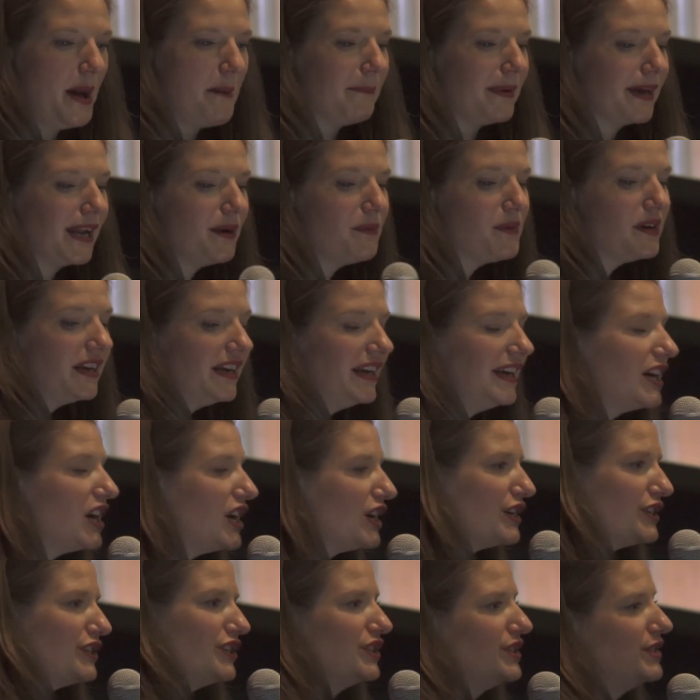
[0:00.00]
But I want to
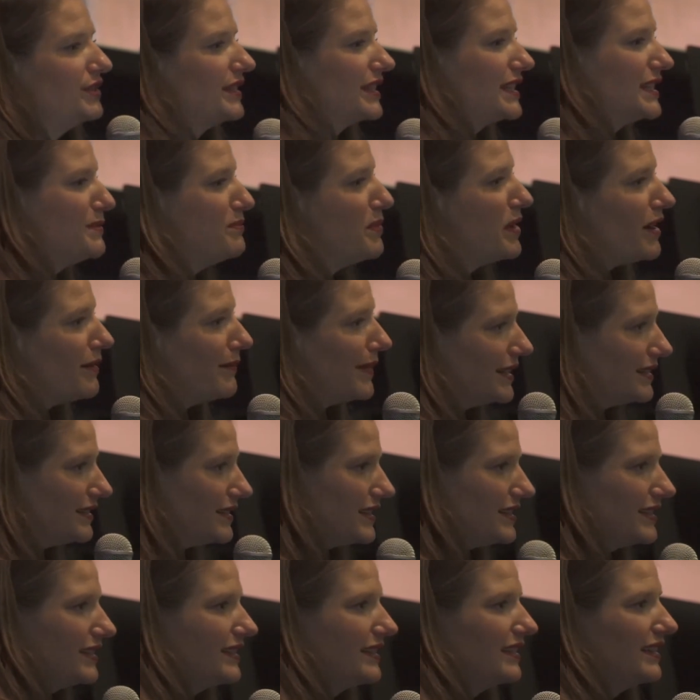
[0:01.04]
encourage you to
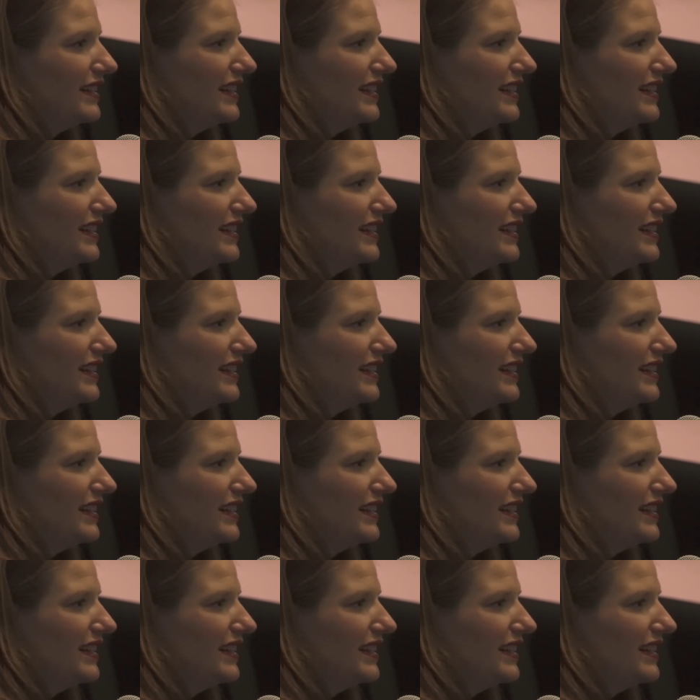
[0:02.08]
experiment.